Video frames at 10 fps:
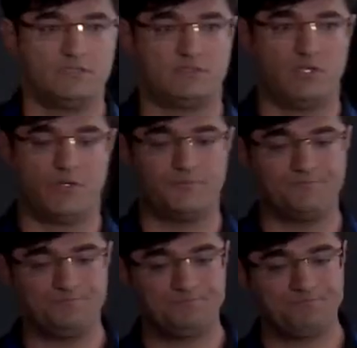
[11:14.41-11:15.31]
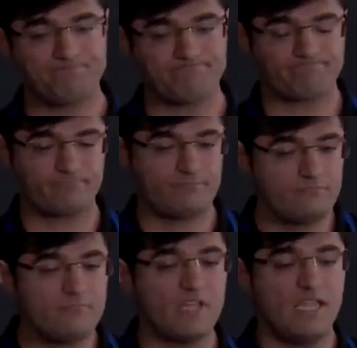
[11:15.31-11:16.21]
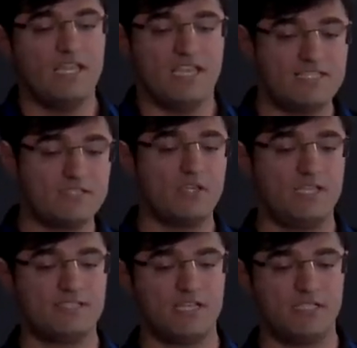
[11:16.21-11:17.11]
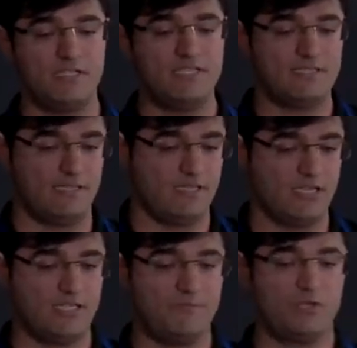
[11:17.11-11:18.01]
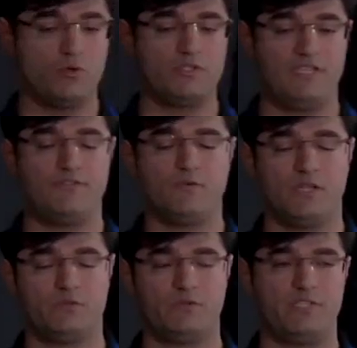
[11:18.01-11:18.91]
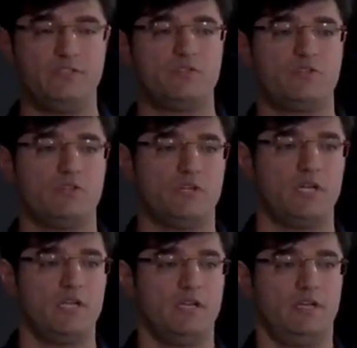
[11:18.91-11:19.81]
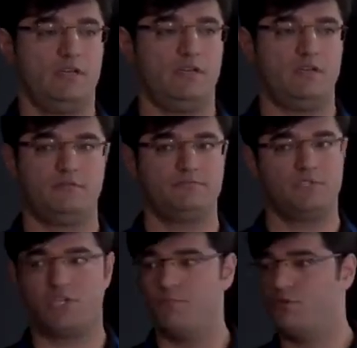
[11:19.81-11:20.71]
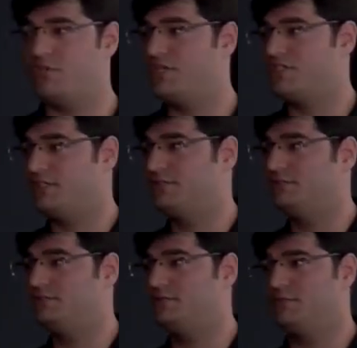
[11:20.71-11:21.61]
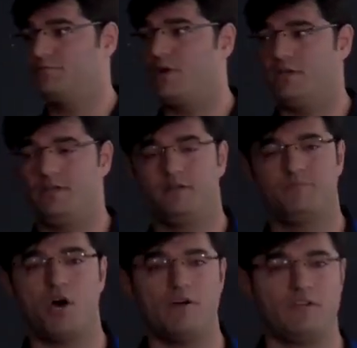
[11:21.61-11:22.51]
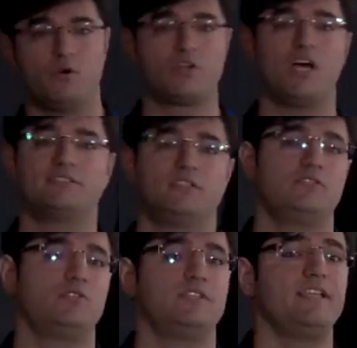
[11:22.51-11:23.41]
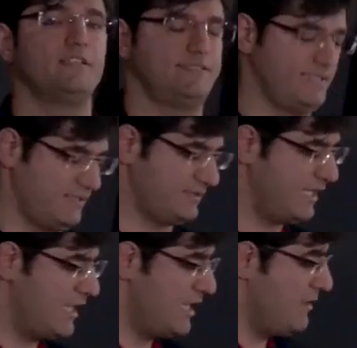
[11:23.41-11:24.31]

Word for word: So it's it's gonna it's uh, gonna be good if you want to reduce your um, computation uh, power or cost on your data centers.